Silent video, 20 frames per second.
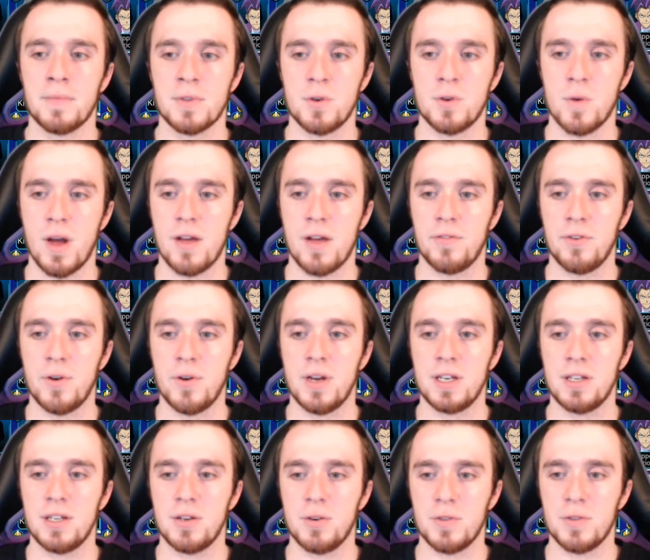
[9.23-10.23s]
who I have no
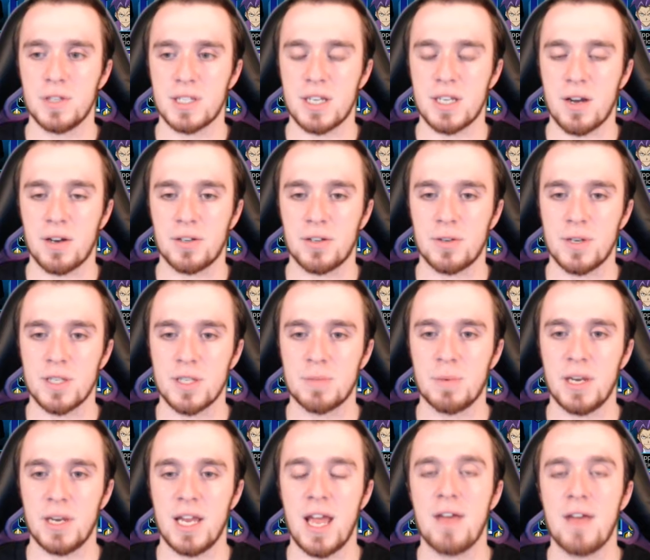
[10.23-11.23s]
idea who this character is,
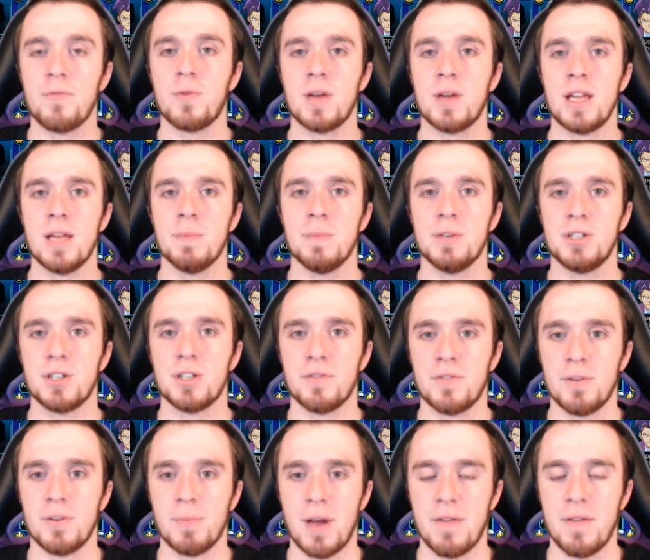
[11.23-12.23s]
but every image of
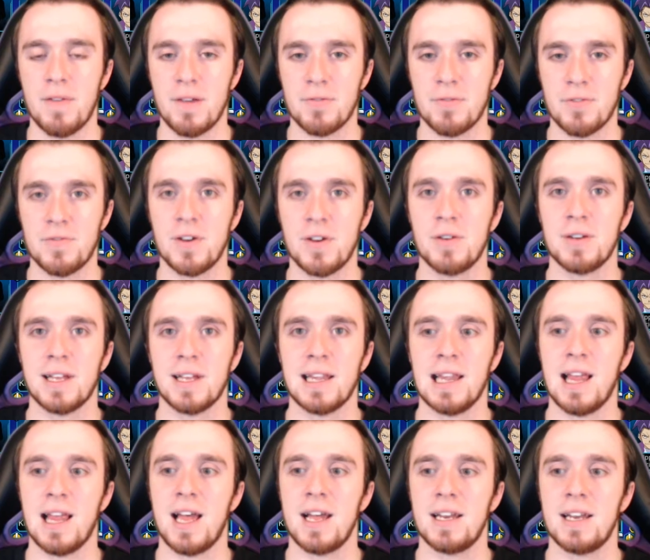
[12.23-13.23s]
him I've ever found
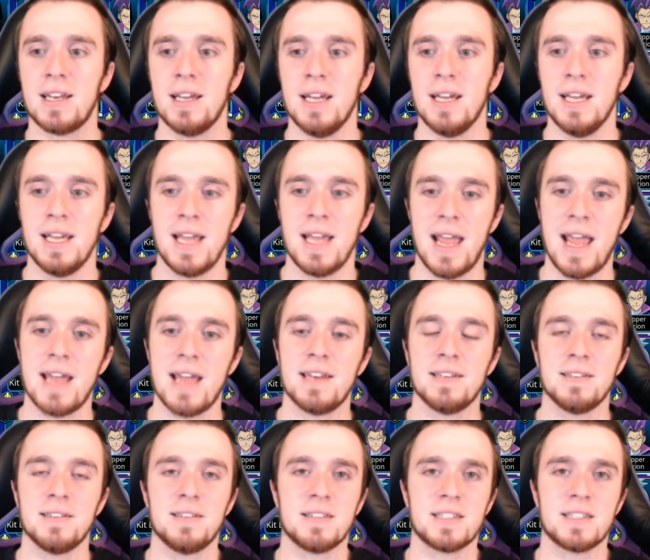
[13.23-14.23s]
online and
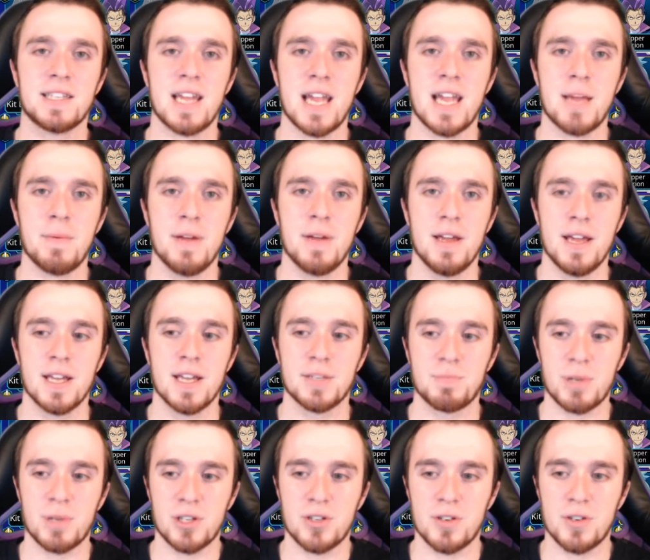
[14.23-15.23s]
in this game has
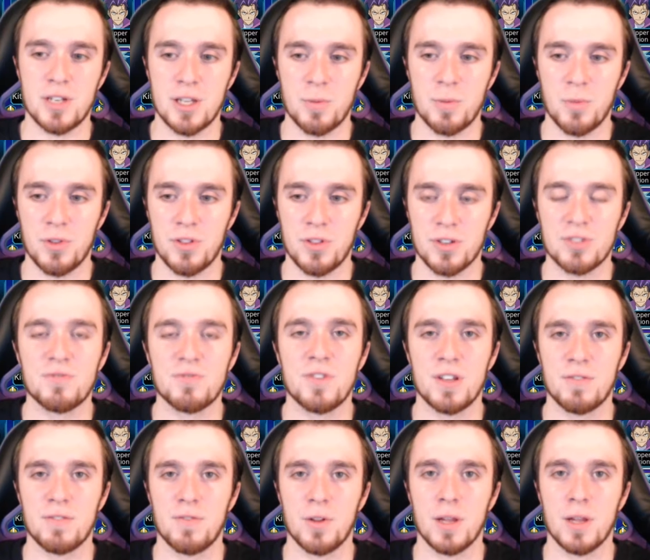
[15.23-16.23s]
pictured him with this
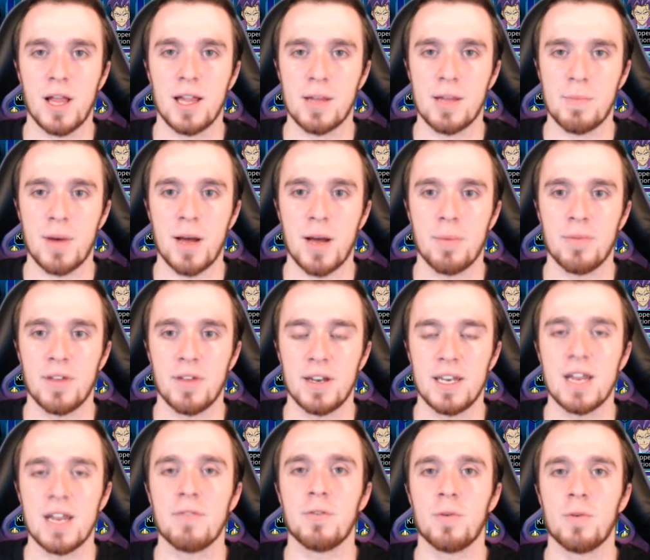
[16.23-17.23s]
faithful lollipop that
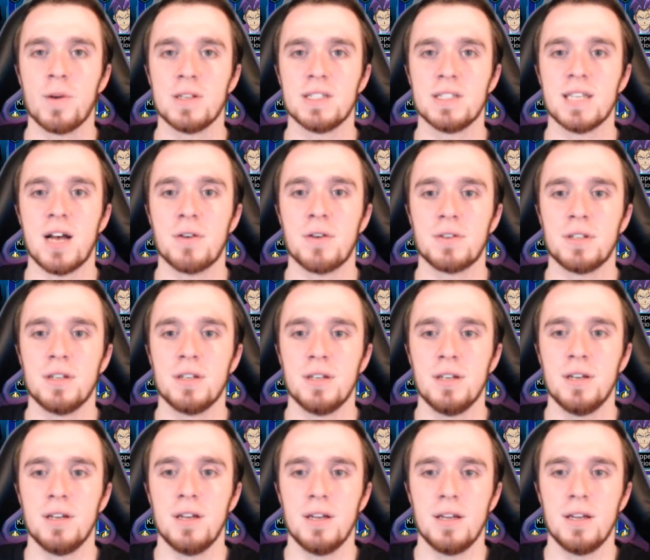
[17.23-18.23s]
never runs out.
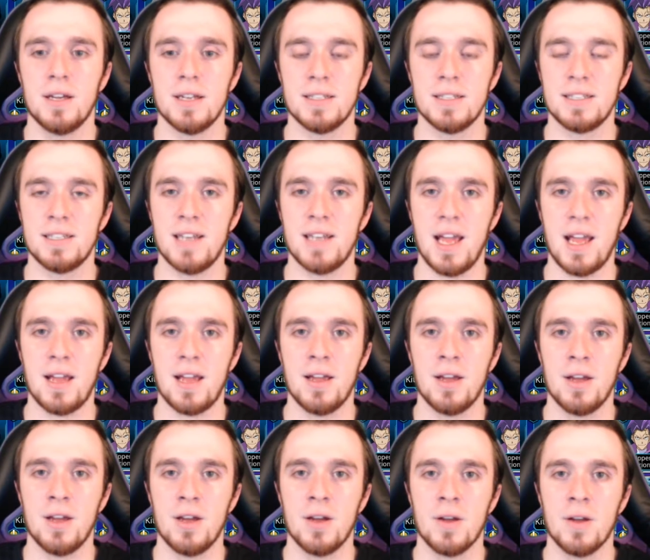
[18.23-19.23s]
And today,
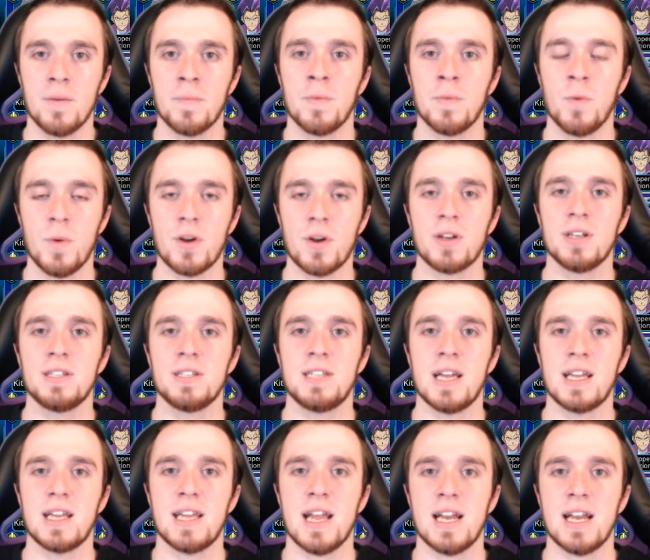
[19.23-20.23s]
we're going to
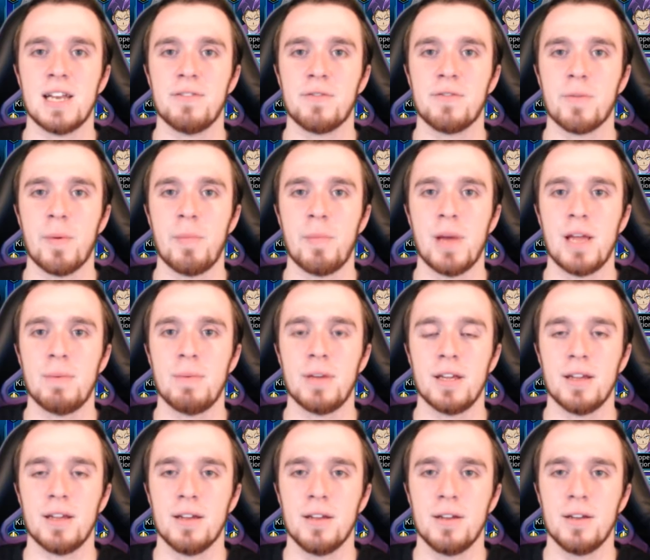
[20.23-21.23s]
take candy from a
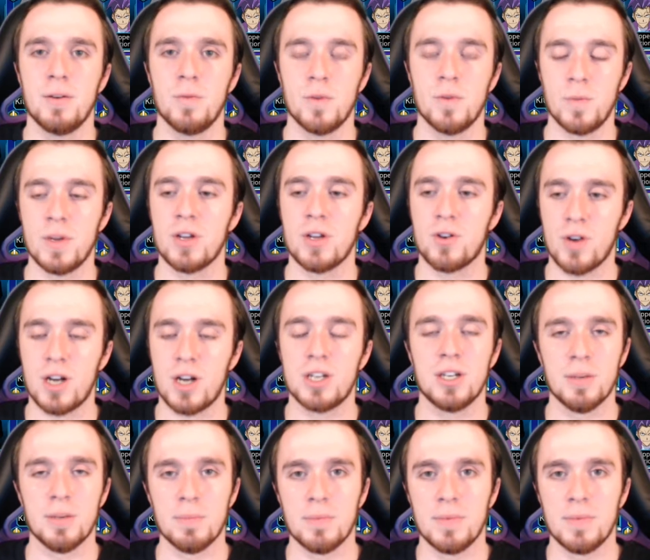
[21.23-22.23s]
baby. We crush
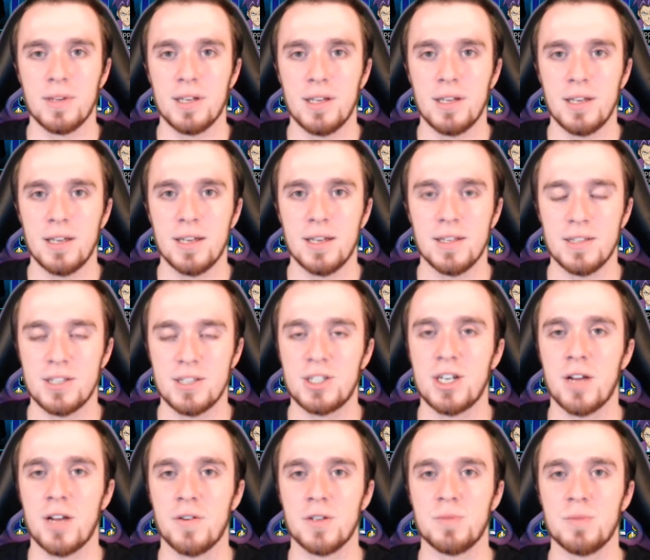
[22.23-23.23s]
him. This
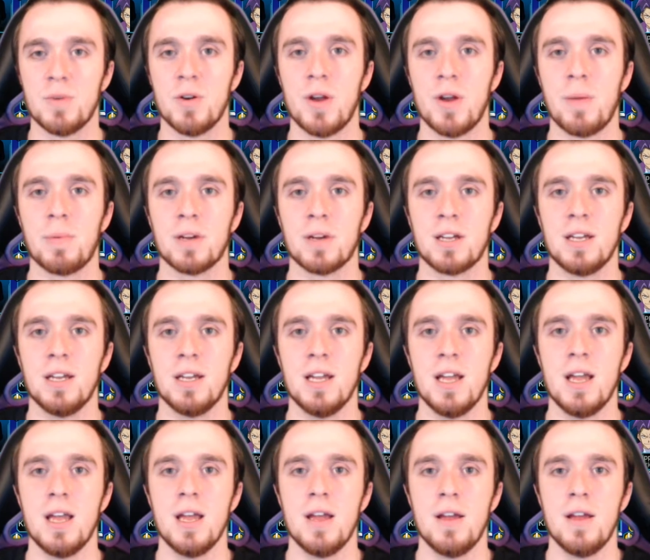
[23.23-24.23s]
challenge mode, epic
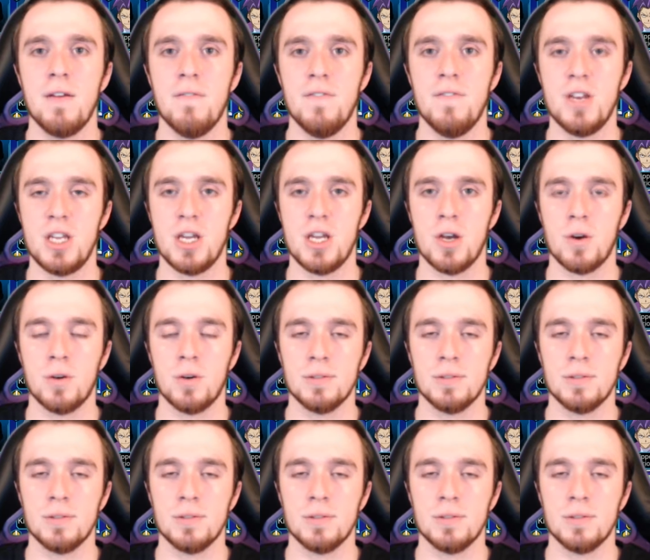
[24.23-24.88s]
video.